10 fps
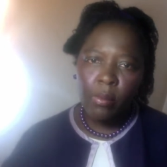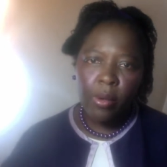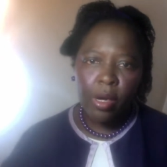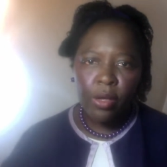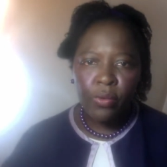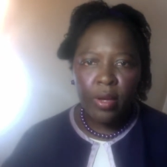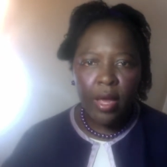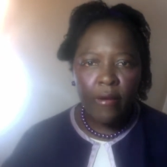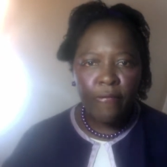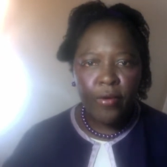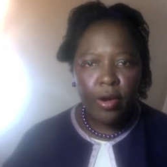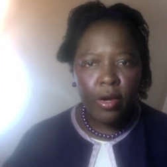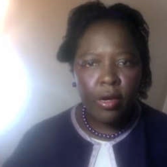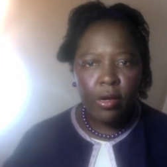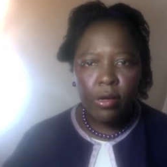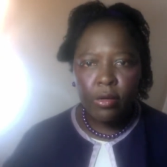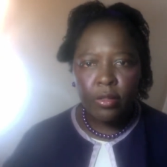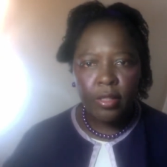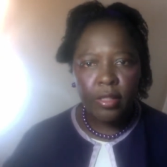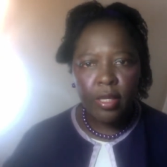But you never
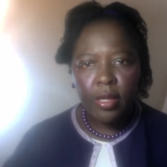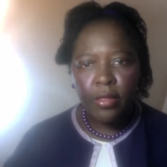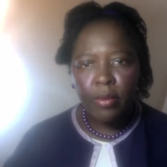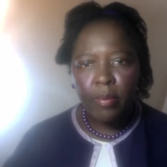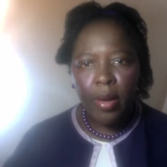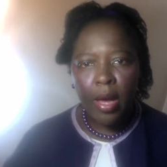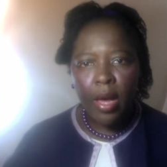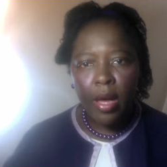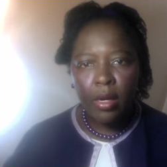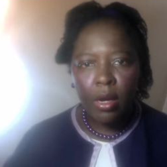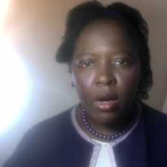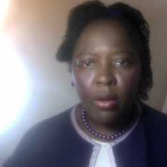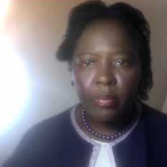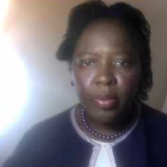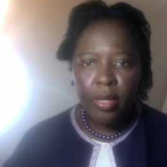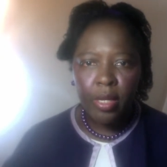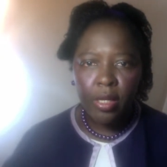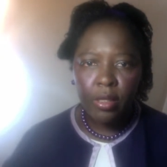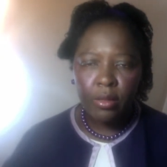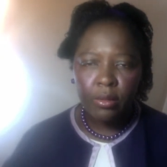could see the bad
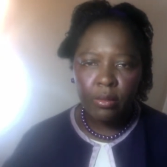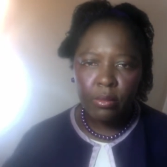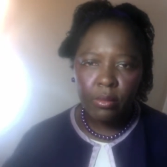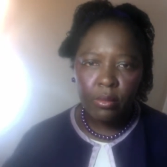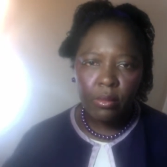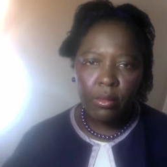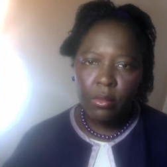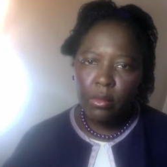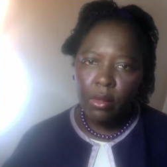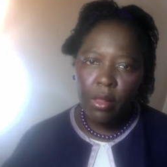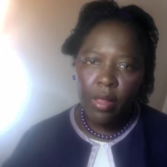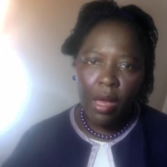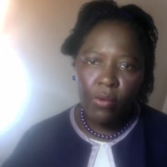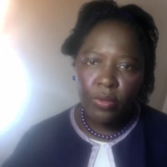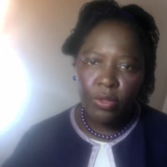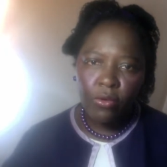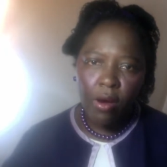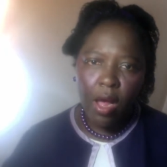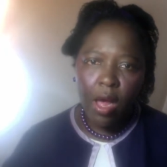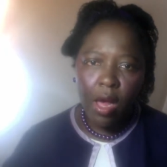company that was
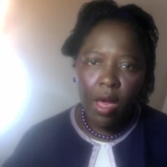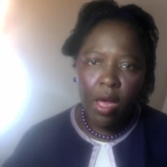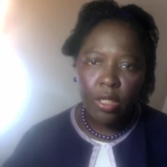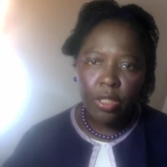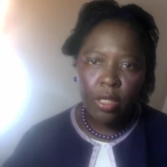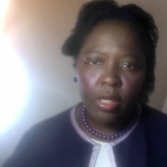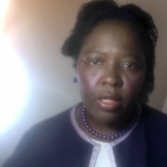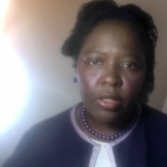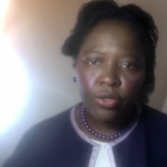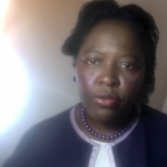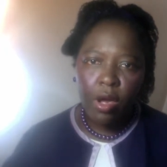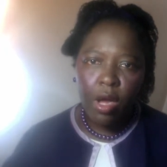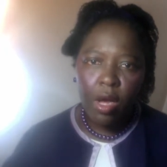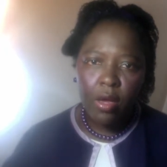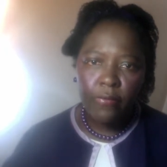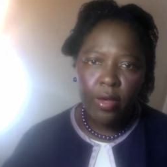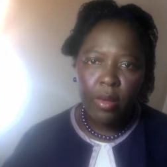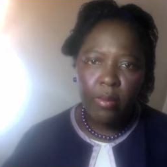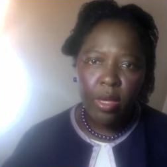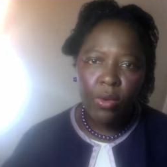gradually
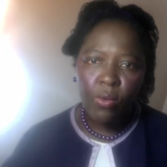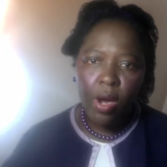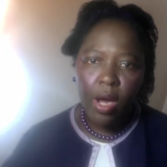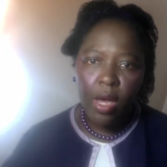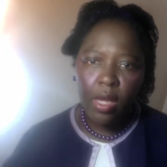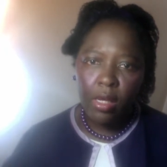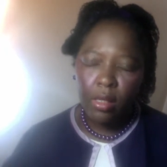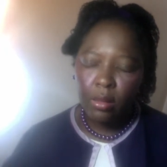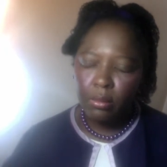driving me wild.